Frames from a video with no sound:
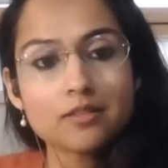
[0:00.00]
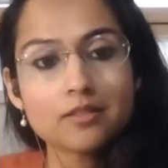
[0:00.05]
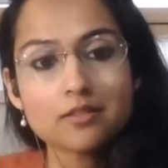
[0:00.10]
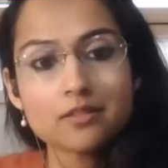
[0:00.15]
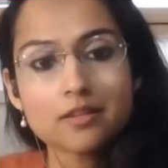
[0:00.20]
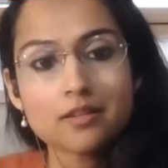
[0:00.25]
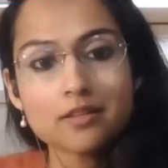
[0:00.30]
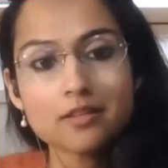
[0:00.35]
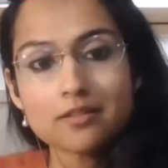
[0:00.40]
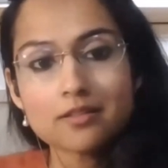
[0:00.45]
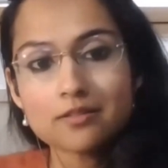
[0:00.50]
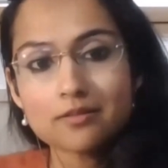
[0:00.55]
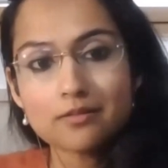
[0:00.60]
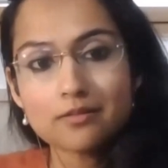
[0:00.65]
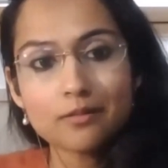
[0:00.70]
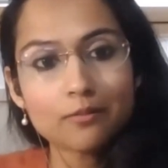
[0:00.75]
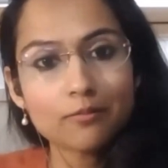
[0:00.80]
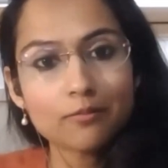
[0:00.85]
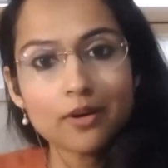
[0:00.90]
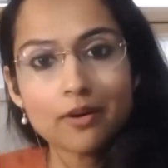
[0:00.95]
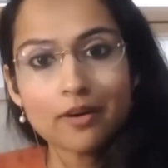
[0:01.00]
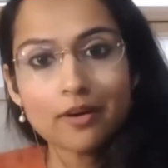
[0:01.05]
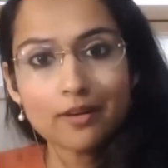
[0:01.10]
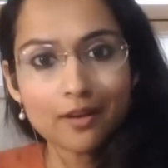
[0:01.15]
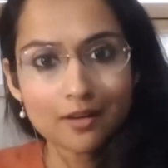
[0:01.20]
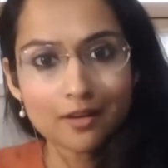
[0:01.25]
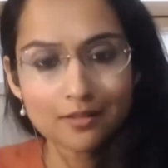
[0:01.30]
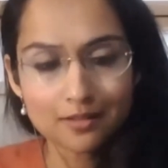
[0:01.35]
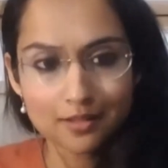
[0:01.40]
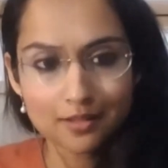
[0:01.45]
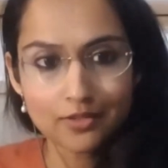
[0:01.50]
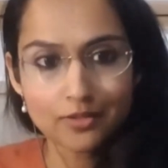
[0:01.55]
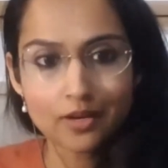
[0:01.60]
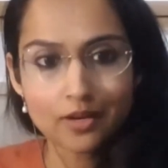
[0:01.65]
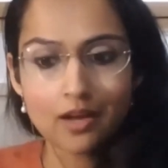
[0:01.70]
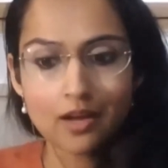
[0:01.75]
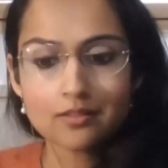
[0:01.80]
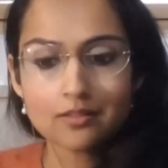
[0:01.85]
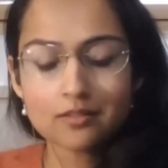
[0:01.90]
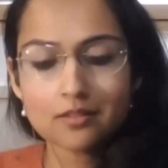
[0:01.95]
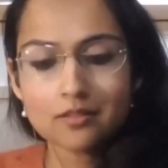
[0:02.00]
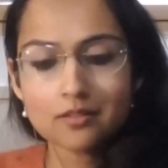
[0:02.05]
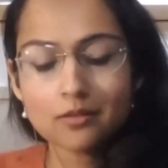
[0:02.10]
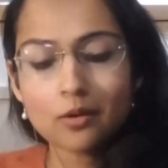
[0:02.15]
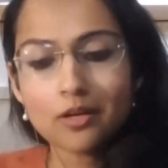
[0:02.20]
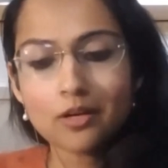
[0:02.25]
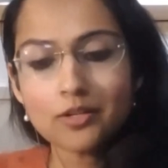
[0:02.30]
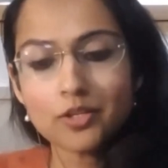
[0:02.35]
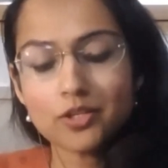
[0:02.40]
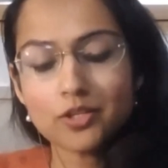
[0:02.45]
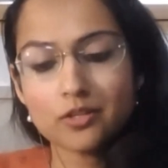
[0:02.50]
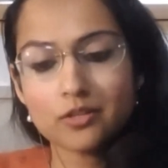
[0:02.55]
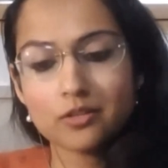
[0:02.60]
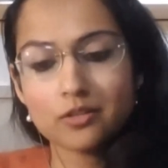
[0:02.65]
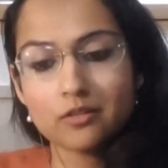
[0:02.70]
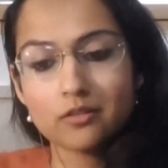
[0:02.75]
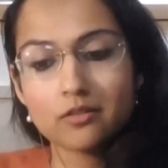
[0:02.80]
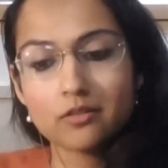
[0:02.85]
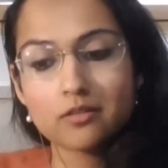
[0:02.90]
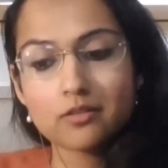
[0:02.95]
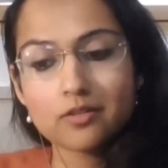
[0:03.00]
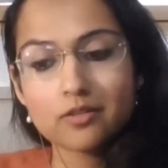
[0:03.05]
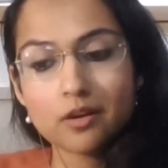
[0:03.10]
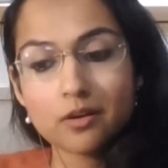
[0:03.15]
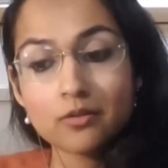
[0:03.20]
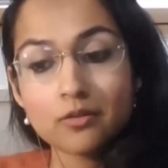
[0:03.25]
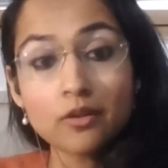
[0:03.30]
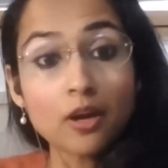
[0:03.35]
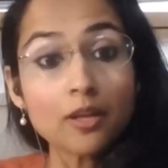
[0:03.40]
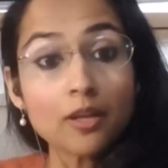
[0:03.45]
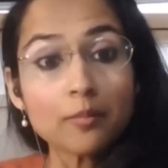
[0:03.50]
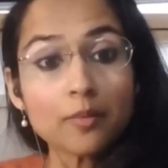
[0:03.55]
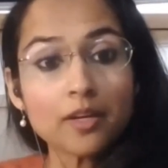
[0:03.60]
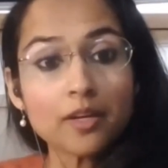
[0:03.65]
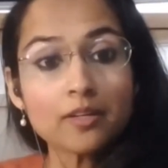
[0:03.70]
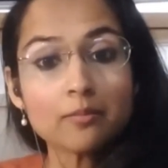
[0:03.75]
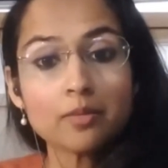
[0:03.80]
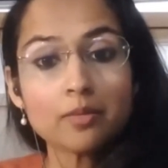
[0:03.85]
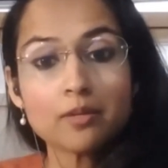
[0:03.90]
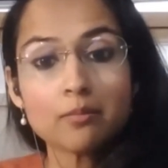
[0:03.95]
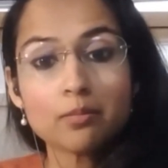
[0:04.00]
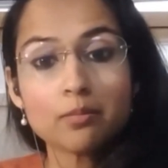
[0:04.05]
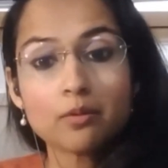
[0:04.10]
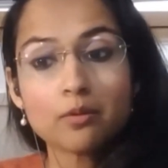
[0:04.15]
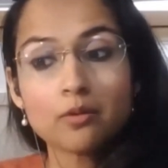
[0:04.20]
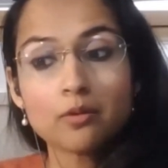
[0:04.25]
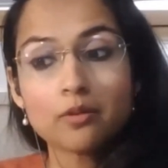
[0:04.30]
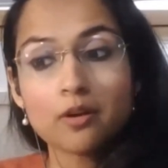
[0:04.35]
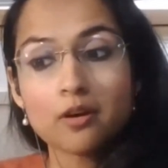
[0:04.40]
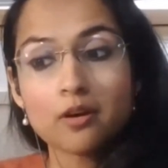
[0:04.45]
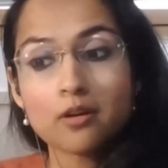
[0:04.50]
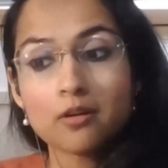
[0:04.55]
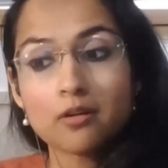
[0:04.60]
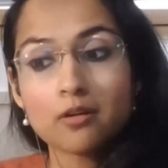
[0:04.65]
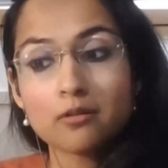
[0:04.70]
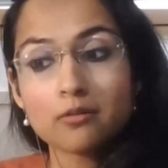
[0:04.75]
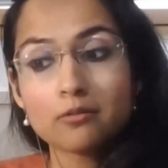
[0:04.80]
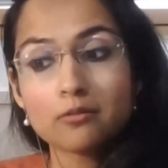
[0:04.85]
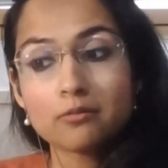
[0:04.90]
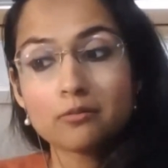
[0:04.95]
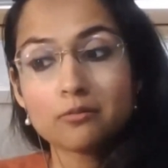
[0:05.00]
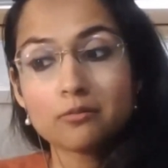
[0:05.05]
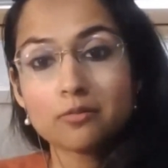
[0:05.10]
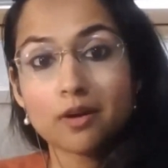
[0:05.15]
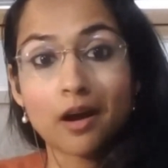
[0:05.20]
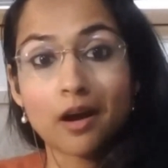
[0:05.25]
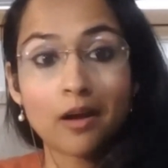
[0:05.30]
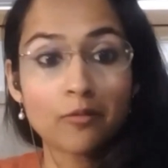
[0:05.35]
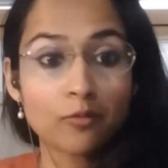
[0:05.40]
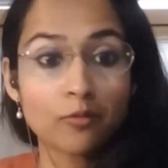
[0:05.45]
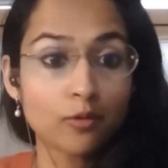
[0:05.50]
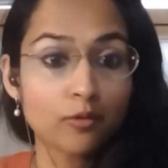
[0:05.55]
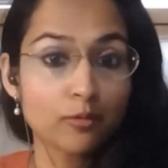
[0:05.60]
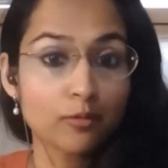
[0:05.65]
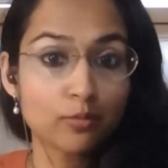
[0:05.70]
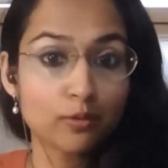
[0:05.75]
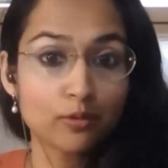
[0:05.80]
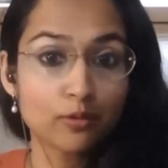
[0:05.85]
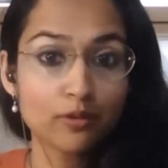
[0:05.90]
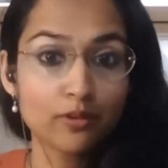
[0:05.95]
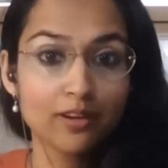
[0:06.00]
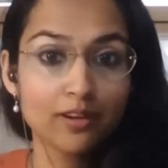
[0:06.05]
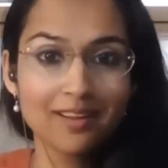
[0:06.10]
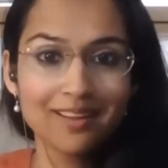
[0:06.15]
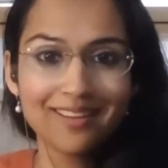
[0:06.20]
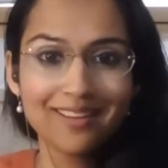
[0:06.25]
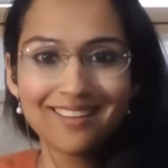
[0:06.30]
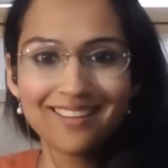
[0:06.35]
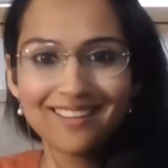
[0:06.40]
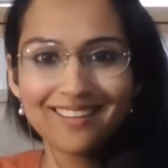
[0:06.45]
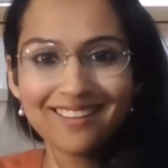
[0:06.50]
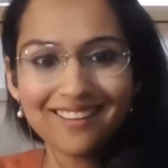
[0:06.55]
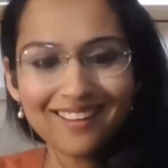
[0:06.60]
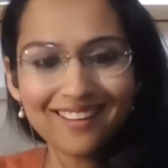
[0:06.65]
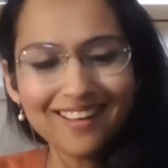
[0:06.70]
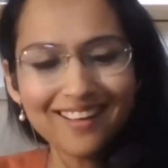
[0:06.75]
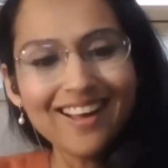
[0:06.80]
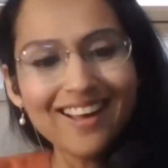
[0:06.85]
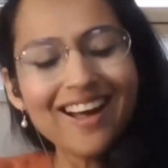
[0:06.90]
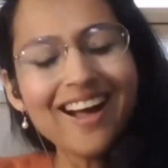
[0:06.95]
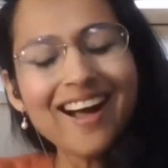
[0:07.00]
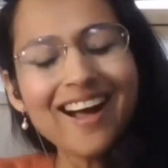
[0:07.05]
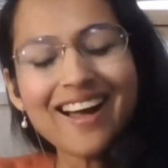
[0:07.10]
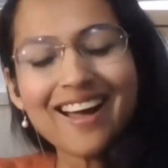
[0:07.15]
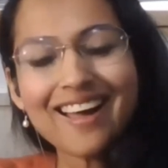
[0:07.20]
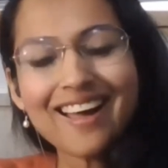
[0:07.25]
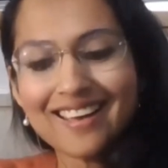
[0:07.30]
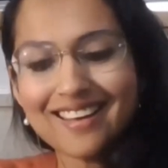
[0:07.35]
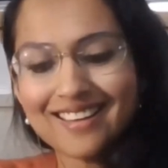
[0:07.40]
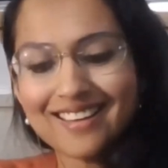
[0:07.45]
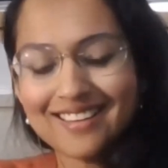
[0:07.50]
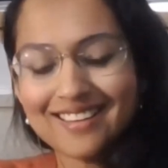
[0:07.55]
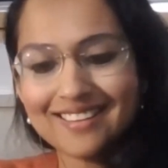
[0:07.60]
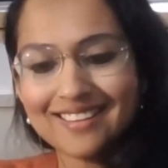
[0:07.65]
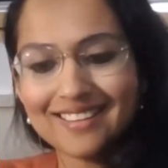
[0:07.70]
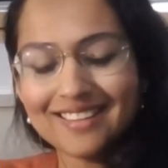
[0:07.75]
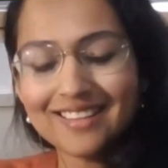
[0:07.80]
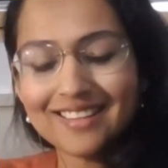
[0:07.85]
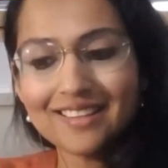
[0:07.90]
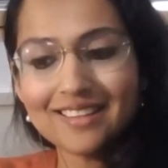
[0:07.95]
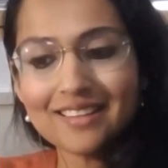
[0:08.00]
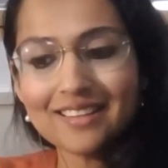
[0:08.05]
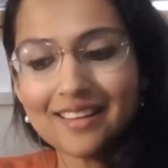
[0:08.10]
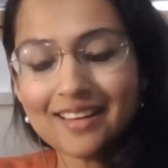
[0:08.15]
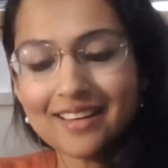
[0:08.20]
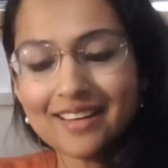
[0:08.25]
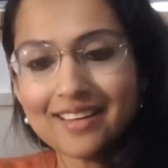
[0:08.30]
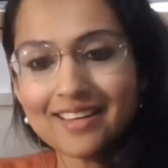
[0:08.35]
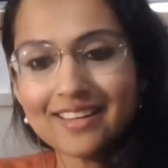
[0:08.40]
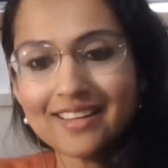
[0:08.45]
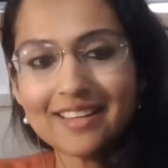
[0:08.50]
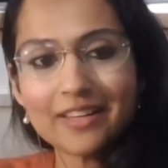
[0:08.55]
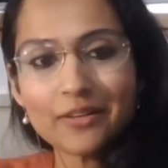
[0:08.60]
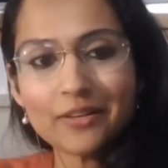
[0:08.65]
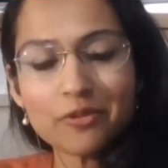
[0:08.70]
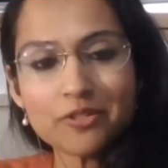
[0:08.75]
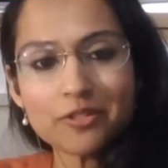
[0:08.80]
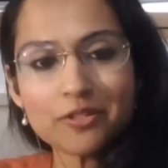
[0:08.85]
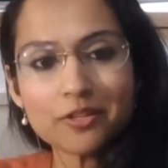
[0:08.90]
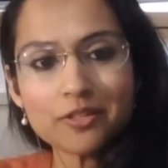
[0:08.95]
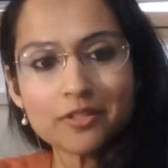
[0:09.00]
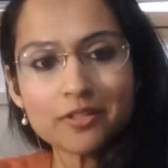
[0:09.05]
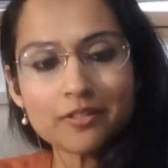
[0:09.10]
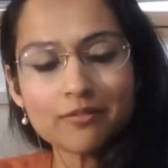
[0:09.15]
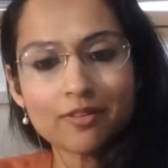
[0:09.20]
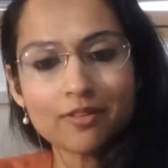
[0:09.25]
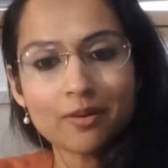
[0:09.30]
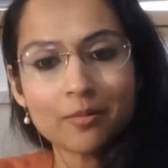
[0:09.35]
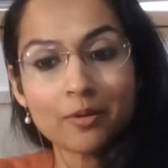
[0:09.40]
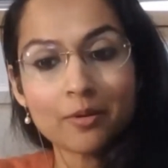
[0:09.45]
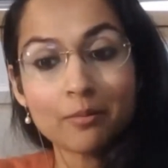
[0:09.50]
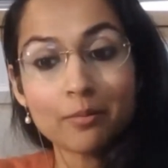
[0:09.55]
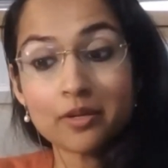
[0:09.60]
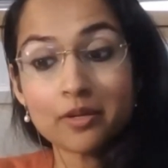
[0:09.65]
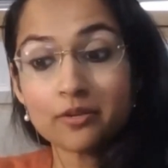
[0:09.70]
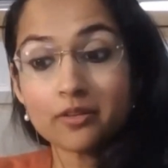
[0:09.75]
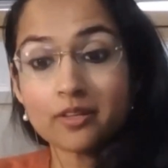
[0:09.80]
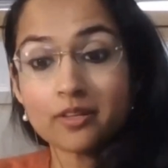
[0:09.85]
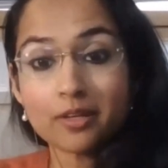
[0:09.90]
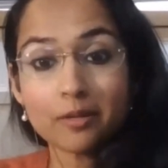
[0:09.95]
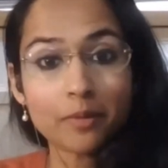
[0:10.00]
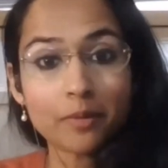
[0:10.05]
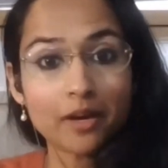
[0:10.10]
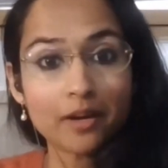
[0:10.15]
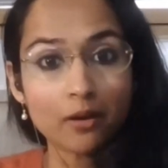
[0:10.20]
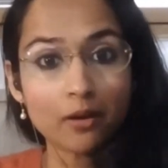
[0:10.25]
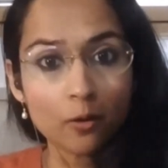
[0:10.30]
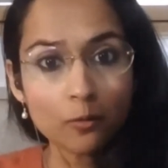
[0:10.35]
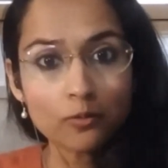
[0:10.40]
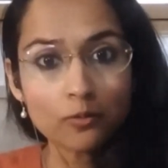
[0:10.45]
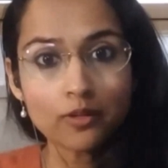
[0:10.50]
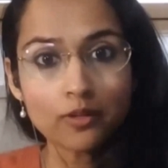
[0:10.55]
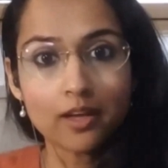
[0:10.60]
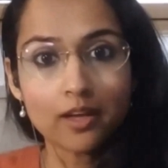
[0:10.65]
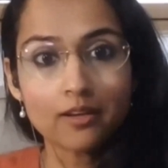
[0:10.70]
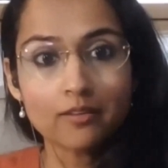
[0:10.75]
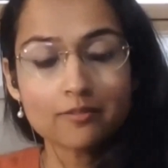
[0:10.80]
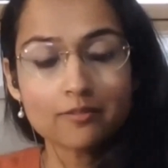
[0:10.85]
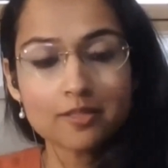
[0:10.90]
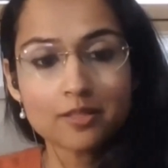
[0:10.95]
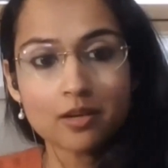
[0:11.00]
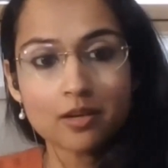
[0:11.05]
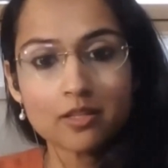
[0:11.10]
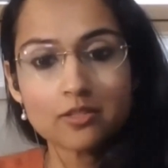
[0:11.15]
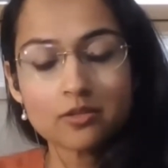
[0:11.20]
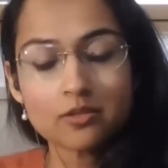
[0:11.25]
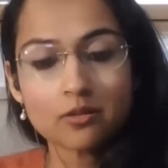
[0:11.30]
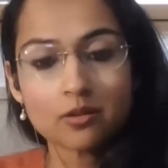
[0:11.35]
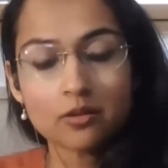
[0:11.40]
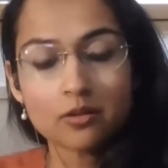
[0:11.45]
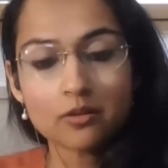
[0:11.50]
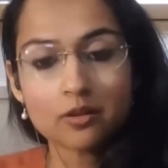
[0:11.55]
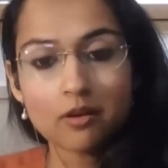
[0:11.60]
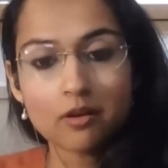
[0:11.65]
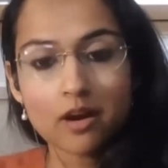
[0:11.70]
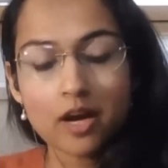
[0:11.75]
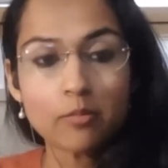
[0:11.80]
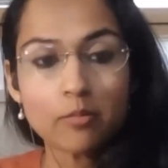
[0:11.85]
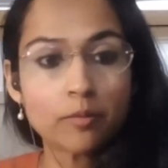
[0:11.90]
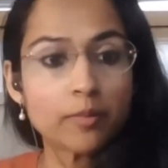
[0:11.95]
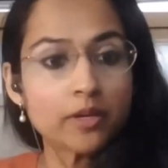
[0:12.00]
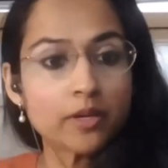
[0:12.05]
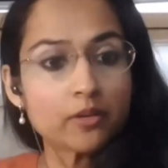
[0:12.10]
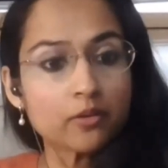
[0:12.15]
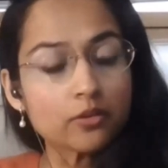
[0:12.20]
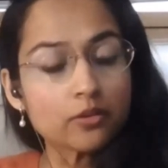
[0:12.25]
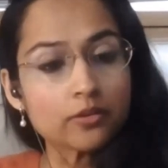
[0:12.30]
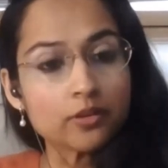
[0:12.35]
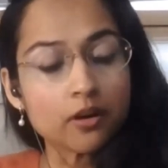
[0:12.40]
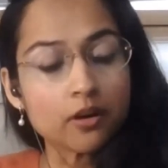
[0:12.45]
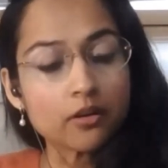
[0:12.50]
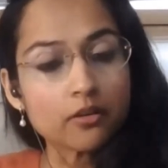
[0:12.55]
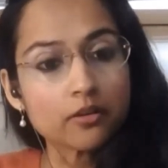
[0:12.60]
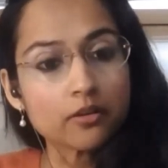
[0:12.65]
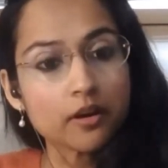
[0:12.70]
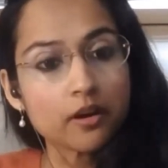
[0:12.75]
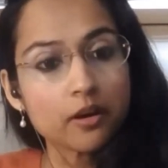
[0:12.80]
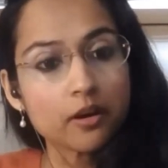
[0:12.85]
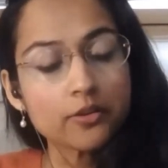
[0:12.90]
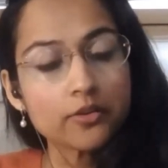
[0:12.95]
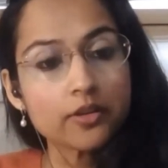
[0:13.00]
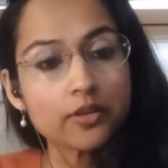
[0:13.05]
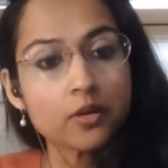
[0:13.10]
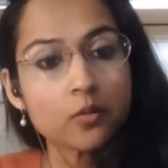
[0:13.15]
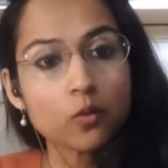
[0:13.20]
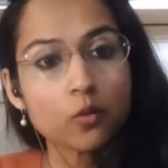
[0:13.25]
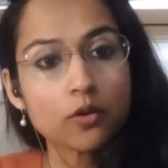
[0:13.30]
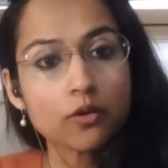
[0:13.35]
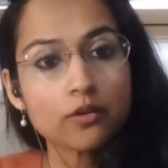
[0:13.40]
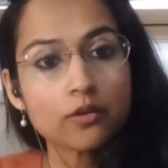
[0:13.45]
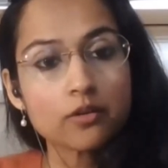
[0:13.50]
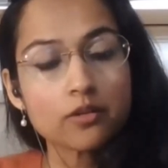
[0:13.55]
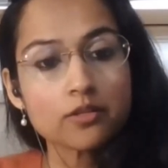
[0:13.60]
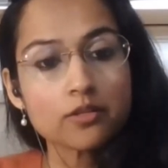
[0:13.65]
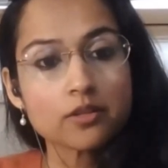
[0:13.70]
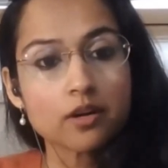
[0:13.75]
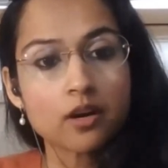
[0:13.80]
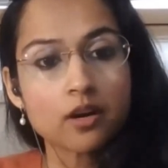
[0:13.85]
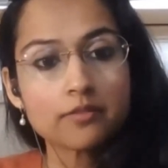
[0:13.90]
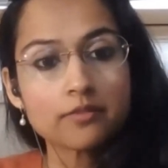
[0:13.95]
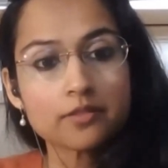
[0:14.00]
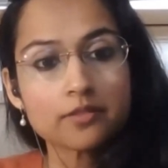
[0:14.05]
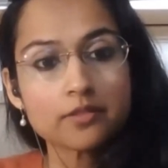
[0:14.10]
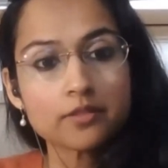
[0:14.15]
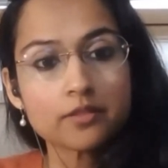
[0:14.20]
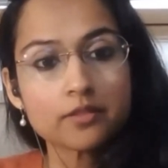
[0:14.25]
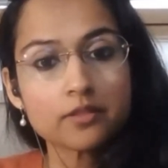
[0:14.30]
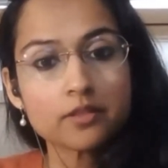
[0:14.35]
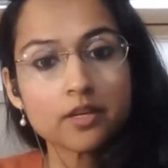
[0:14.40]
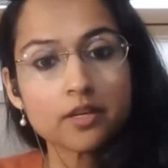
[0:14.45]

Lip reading: it's very nice that you asked this question. So not many people know I wrote a book. And it resulted from a period in my own life. So as you all know, I'm a medical doctor. Healthcare workers often